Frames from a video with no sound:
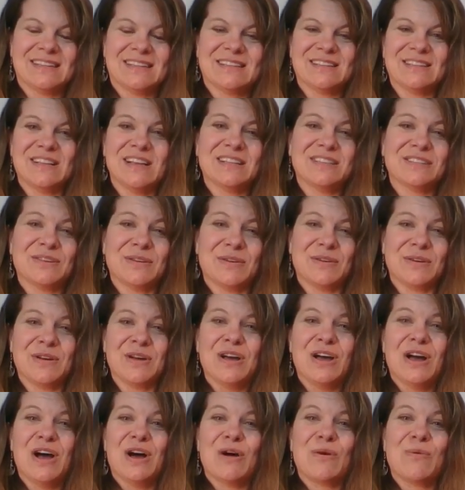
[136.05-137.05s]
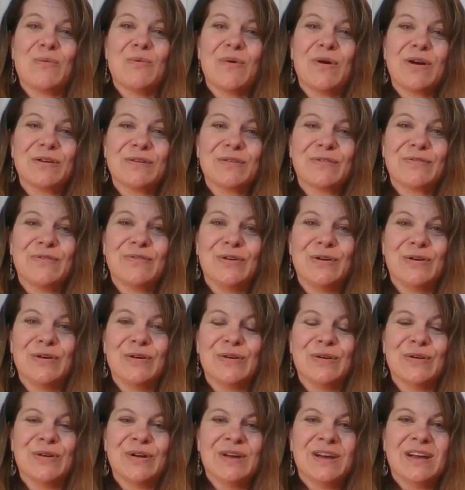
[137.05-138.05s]
So that's a
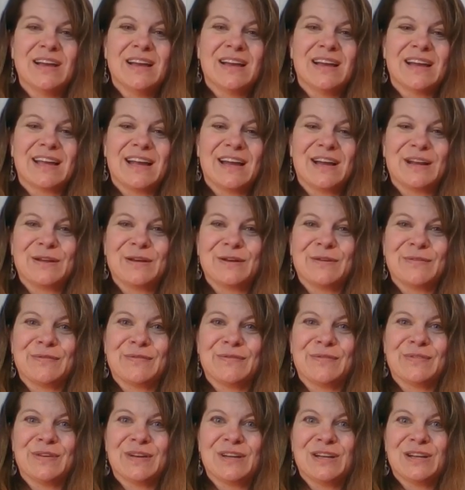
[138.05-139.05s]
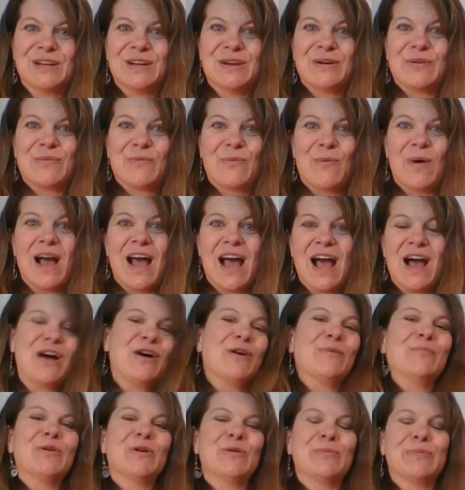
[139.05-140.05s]
wonderful kind of
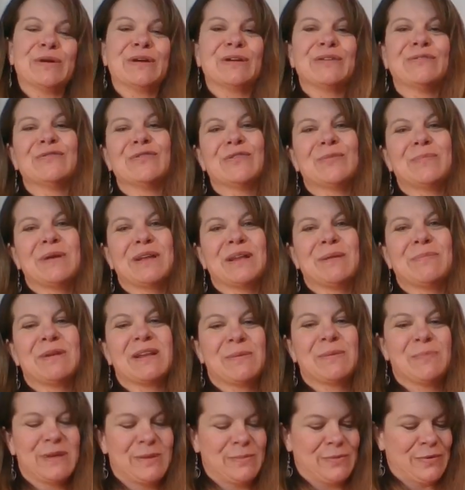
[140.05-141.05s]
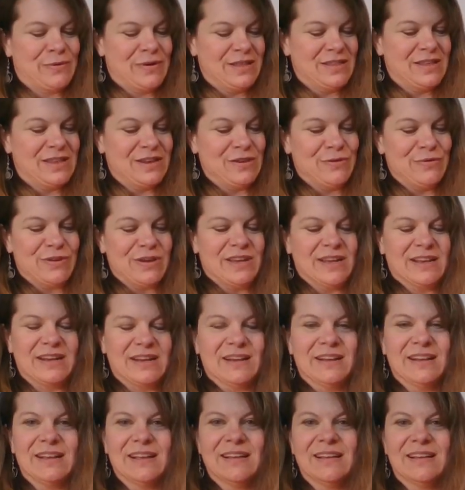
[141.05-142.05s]
wow moment for many, many people. And then you
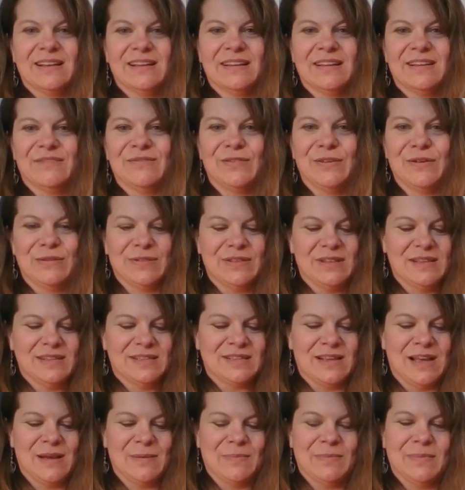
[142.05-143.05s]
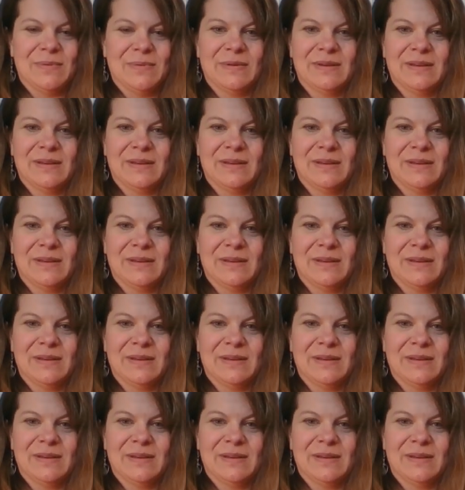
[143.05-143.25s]
can fold this up